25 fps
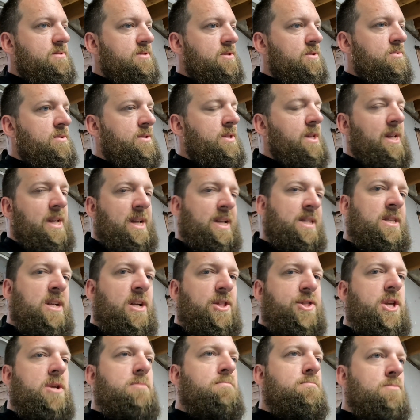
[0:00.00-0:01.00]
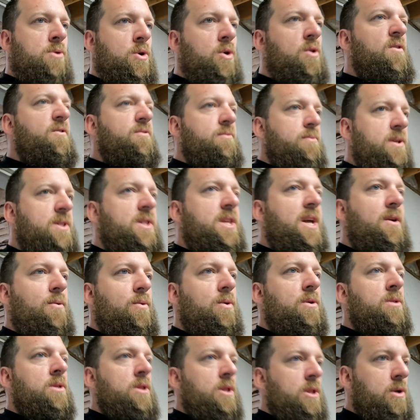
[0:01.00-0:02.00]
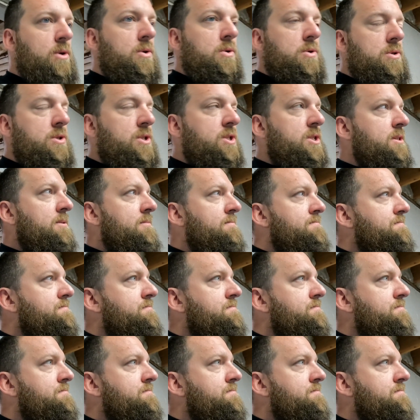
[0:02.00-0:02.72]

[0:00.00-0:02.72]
Like nothing moved, but they were loose.